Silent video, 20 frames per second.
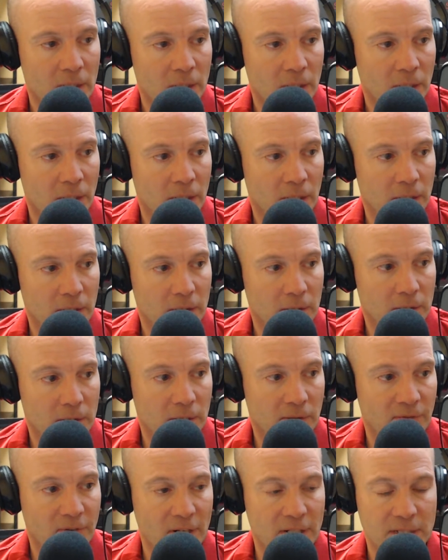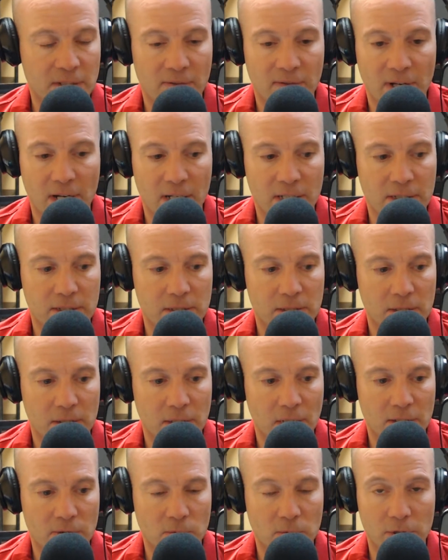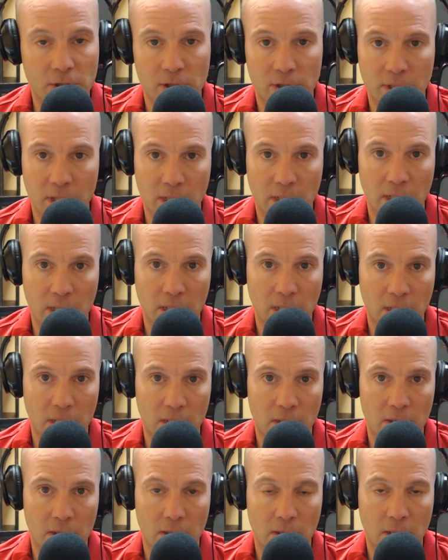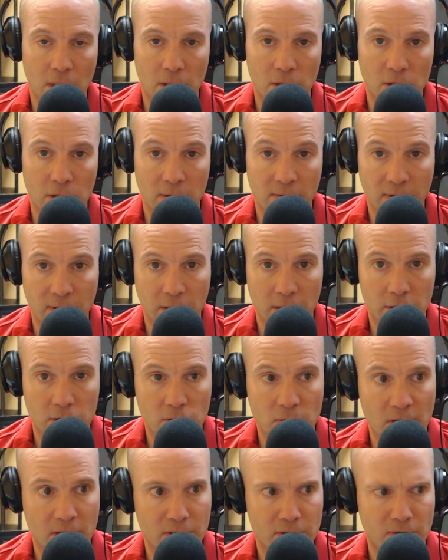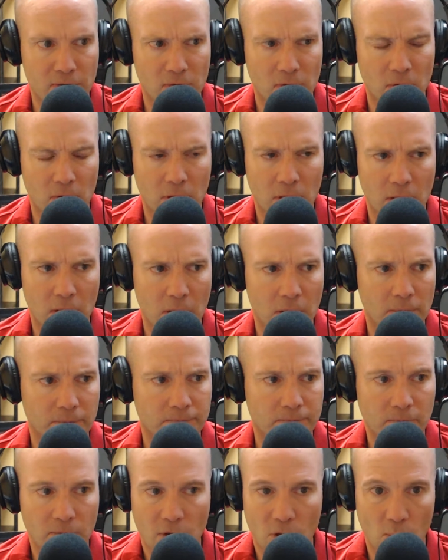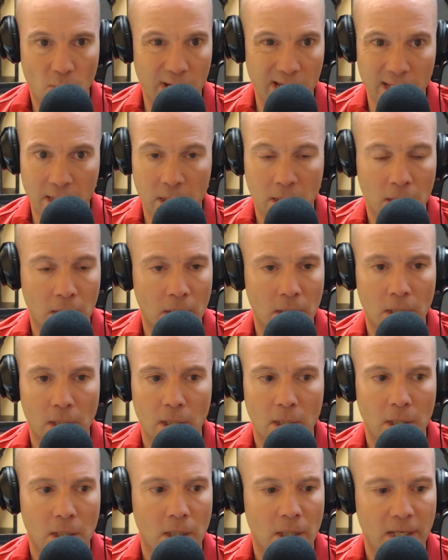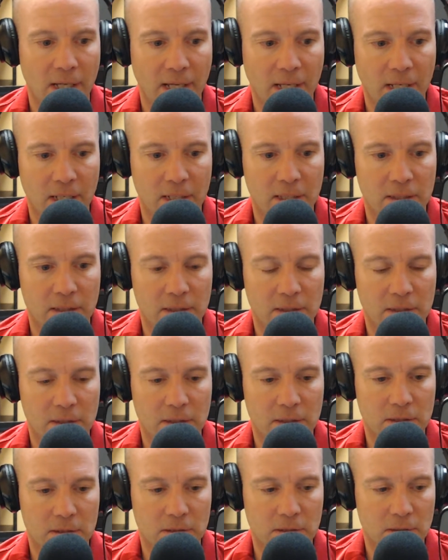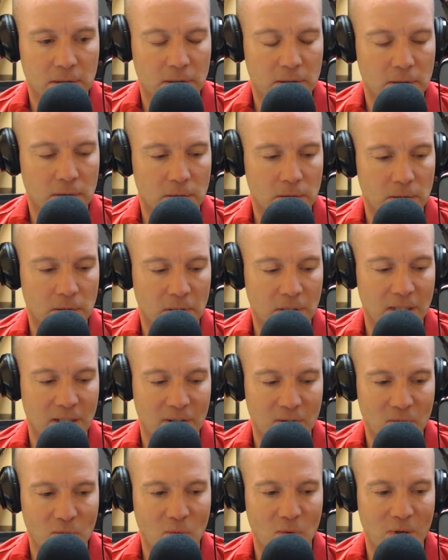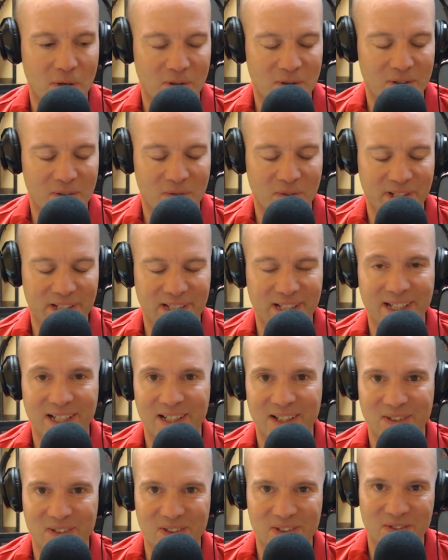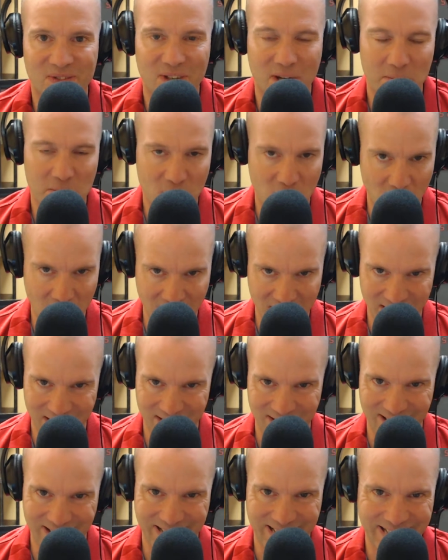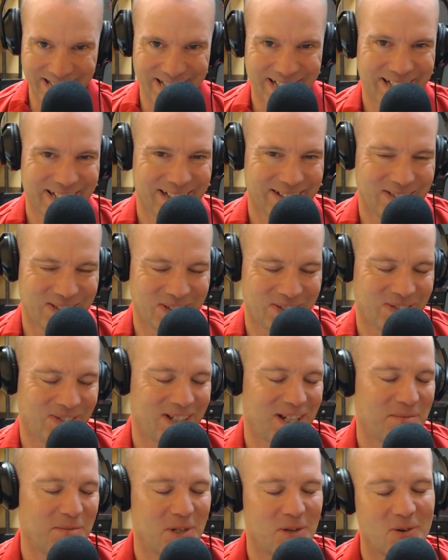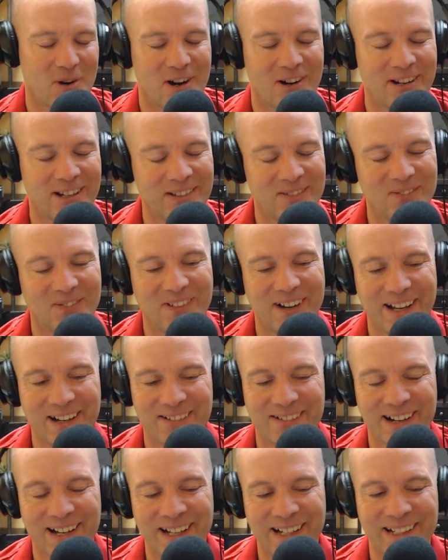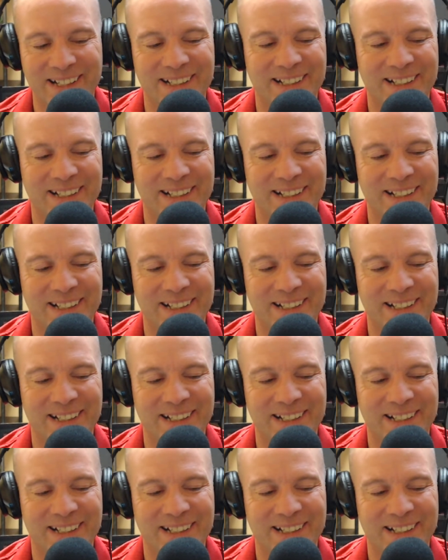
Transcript: Defensive X, that's when you're digging in and you're living in a trench for the week. And when we did it, it was February. It was February in Wainwright.